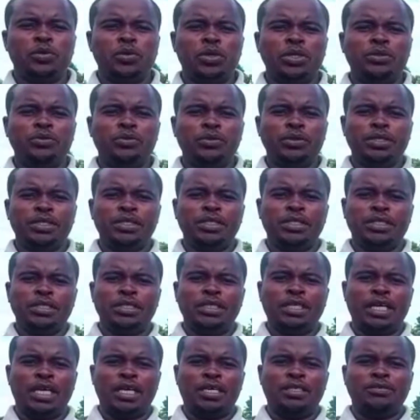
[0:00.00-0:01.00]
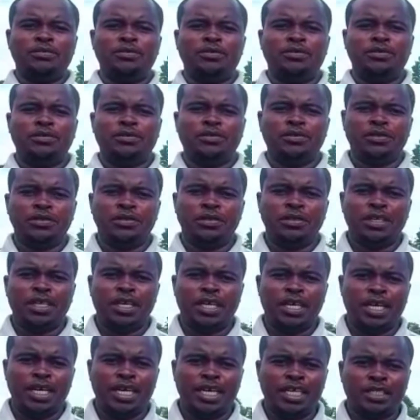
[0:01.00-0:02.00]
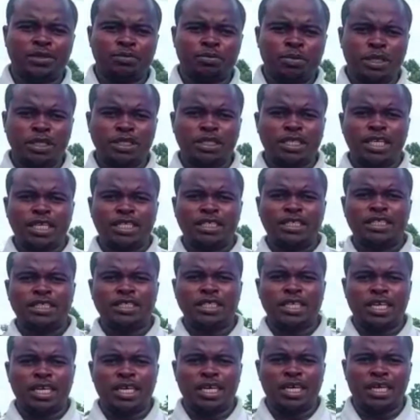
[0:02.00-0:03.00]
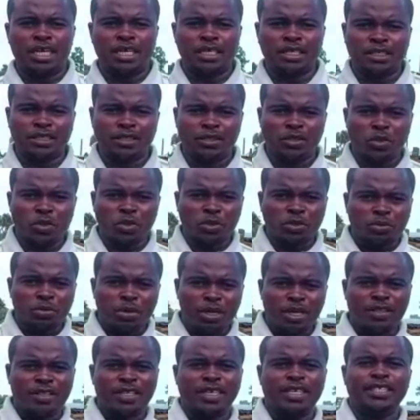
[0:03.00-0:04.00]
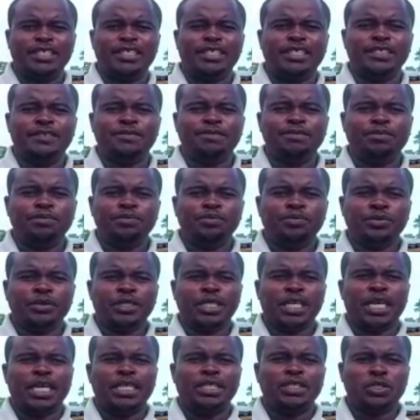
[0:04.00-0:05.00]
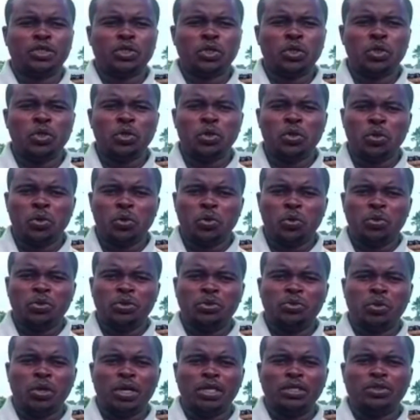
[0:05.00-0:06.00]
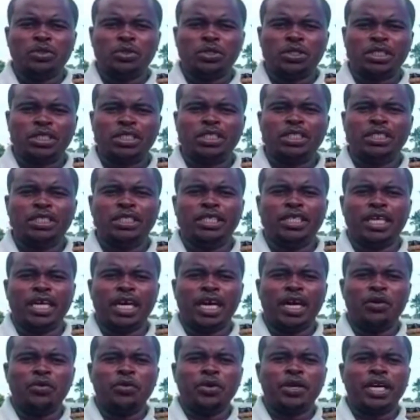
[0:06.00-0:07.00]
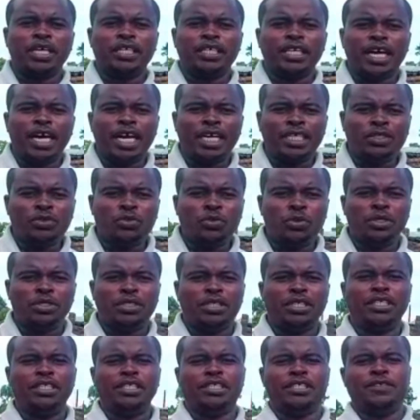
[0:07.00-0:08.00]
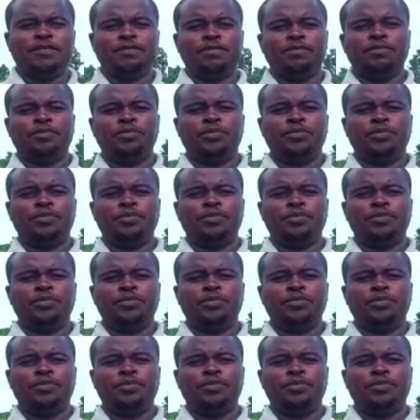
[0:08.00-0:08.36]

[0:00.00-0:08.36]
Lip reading: when we have expectant goat mothers, and so we'd want to see how we can adequately